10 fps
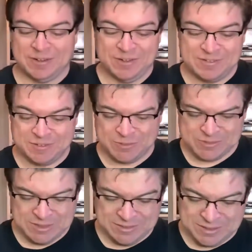Let's see if
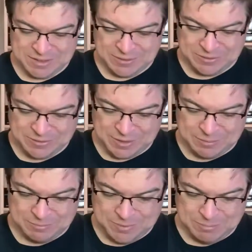there's anything in here that's like
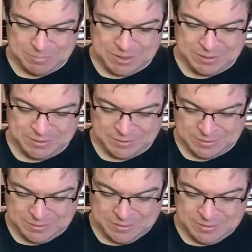a big
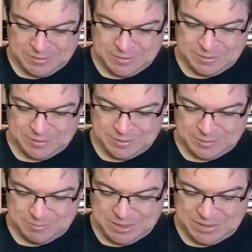
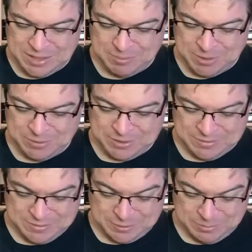game I would
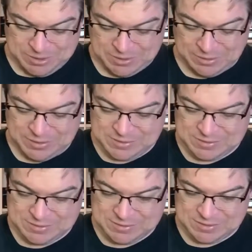consider big, at
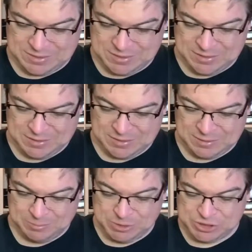least. Let's see.
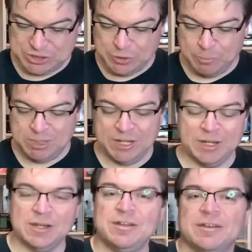Bushido
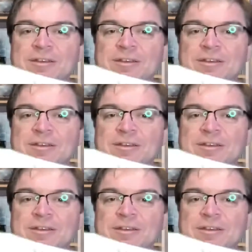Blade.